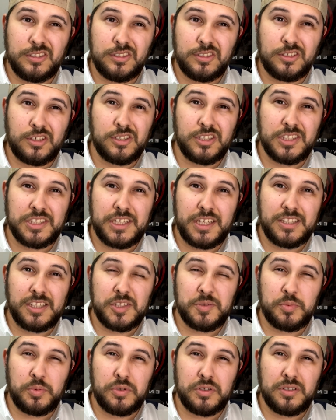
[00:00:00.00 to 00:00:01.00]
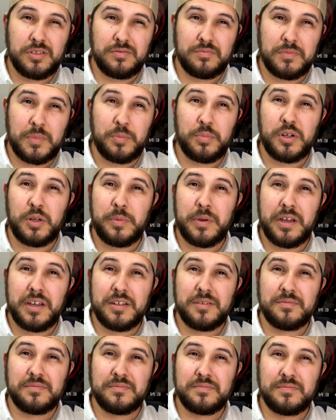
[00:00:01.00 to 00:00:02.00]
Hard to say at this point. I'm pretty bad.
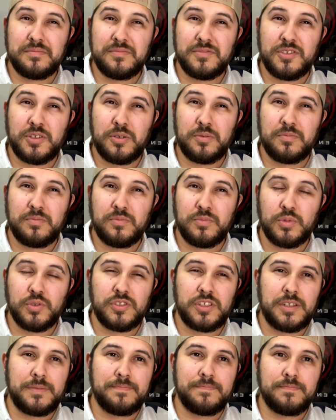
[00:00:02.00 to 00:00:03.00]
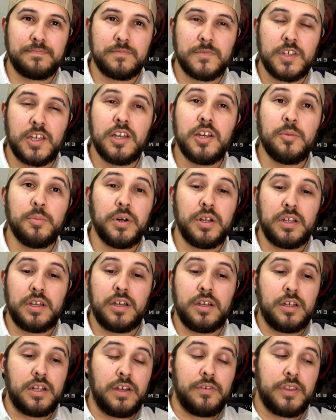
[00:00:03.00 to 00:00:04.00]
So we'll see. But
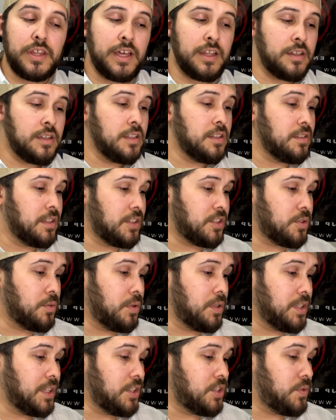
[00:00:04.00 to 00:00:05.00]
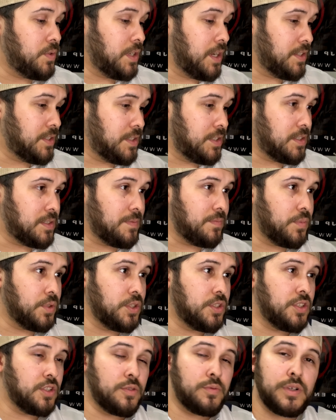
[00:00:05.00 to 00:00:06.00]
enough of that. Let's go ahead and get you guys into some
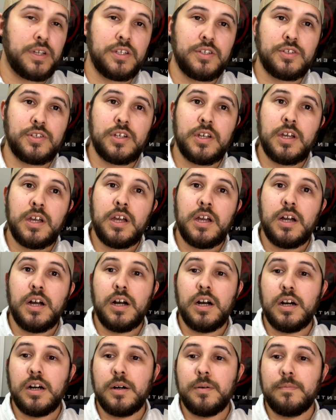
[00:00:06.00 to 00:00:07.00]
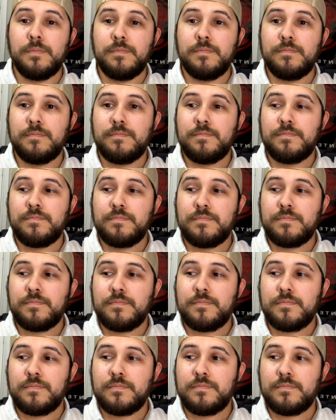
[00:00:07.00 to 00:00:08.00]
footage on the range. Um,
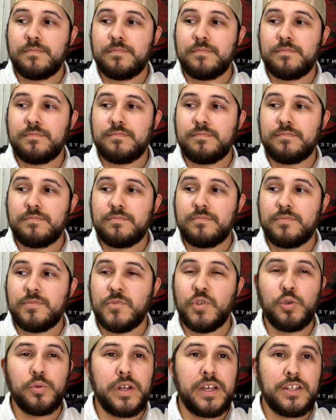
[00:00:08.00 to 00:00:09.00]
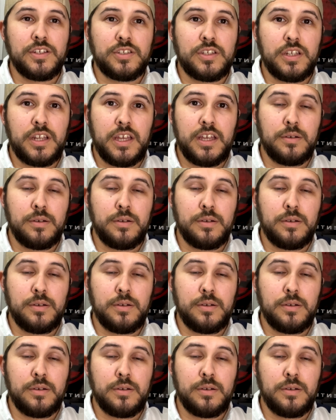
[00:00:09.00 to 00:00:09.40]
new range today.